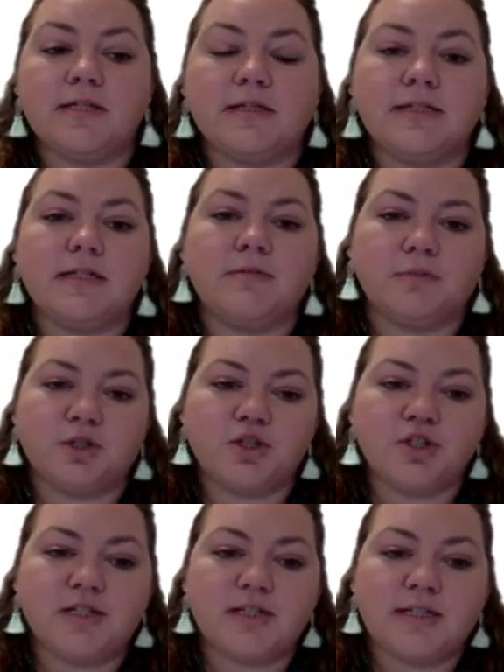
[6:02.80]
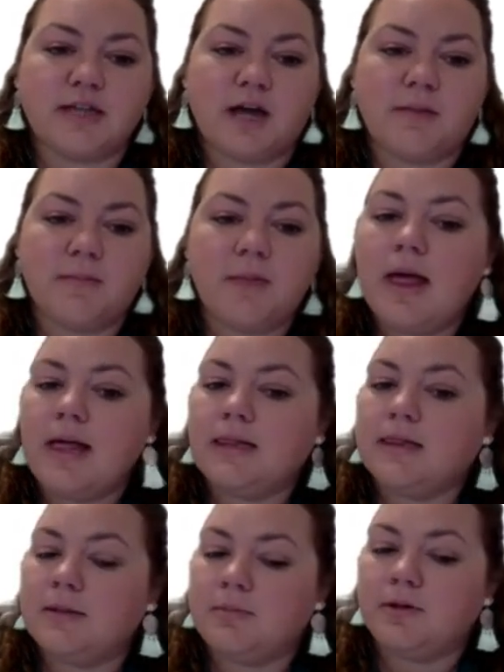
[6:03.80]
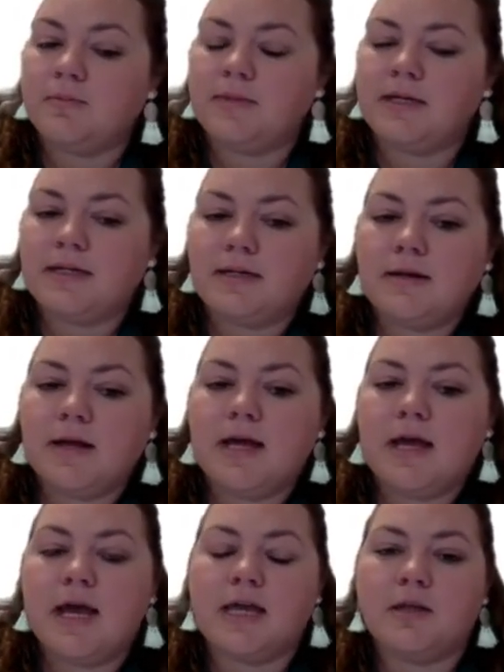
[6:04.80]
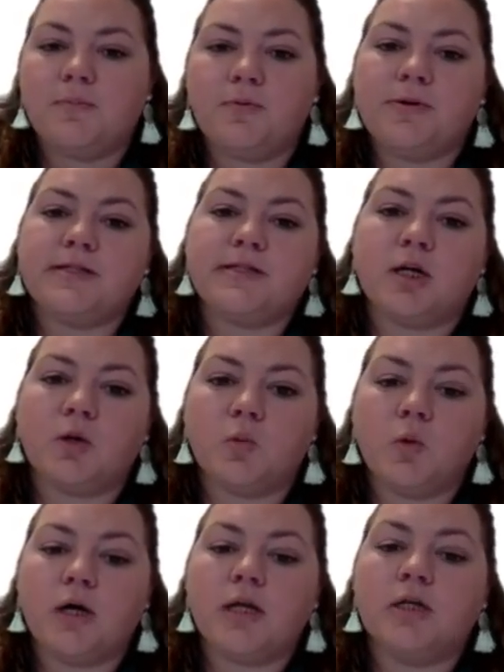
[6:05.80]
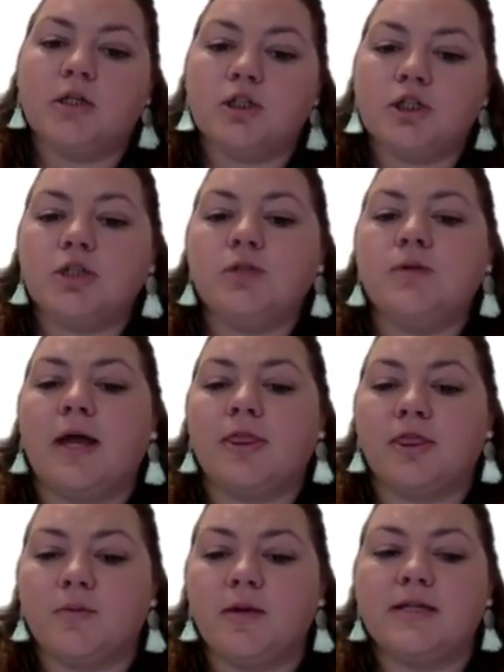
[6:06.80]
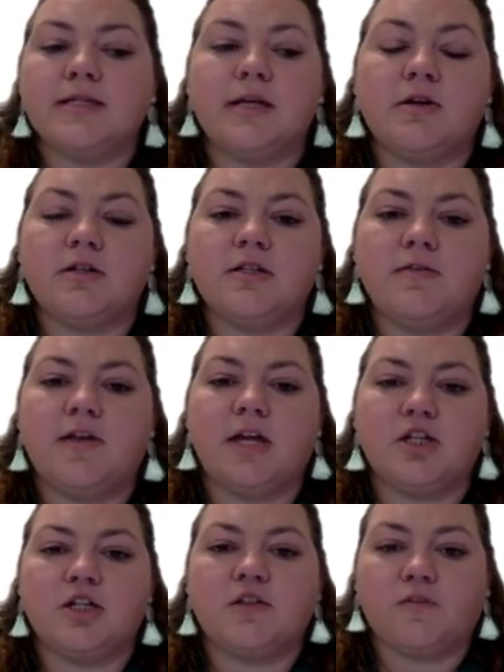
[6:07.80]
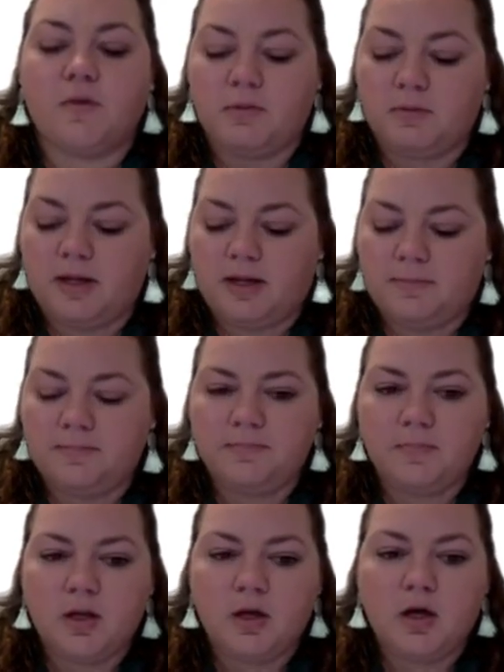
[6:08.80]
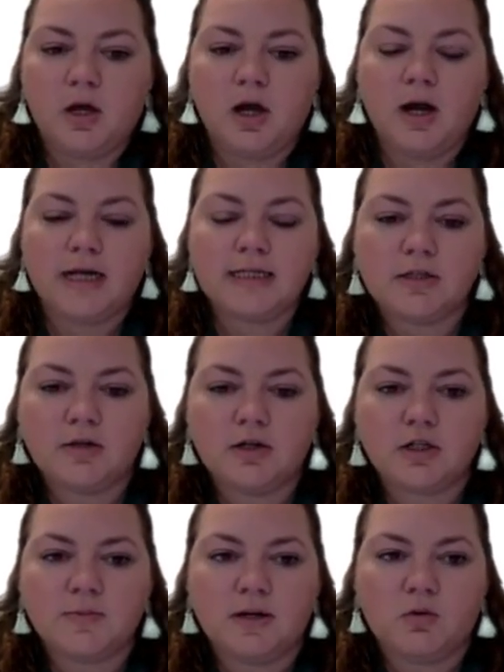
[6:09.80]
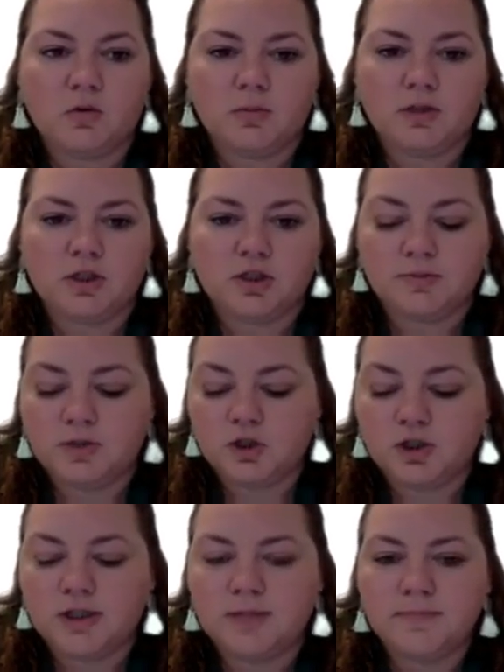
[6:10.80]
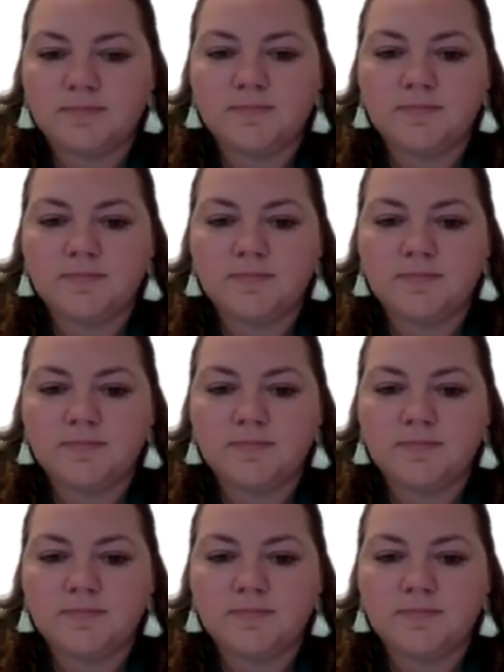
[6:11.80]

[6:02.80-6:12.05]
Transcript: selected emergency stop, label the mean, and the points that are 1, 2, and 3 standard deviations from the mean. All right, so here's my normal distribution.